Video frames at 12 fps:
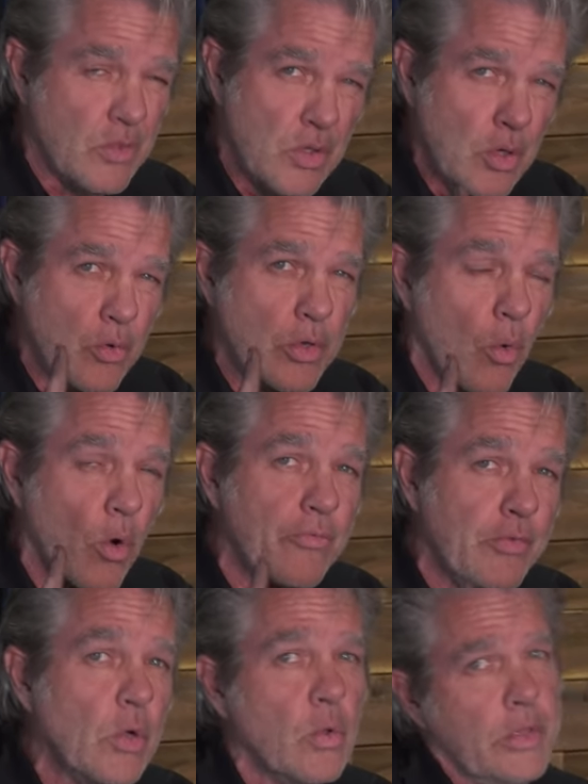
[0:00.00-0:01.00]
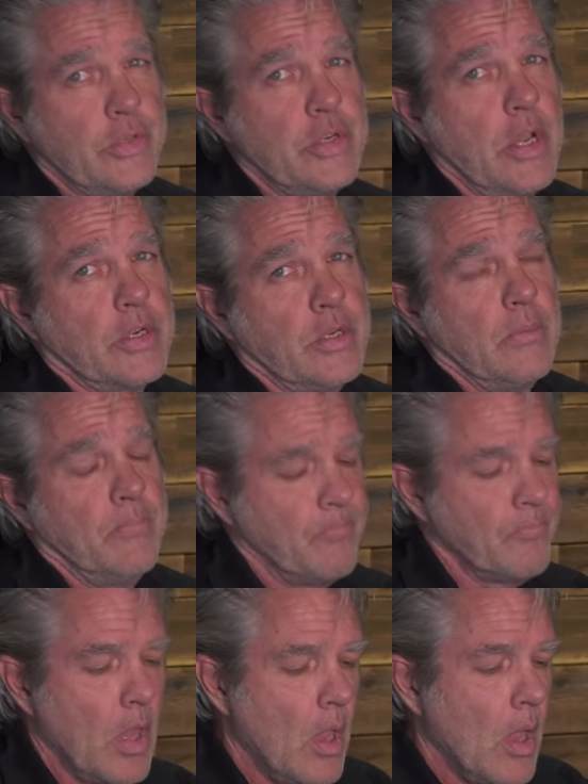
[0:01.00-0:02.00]
do your fuel injection.
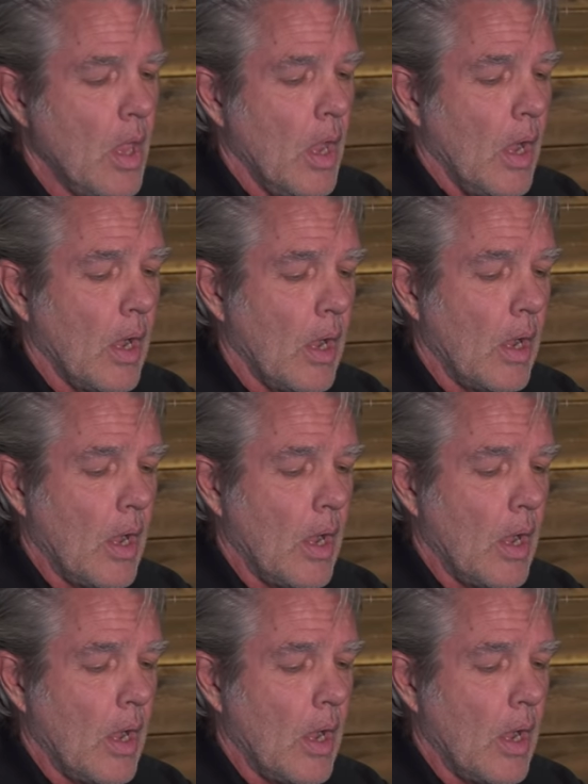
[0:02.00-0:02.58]
Uh,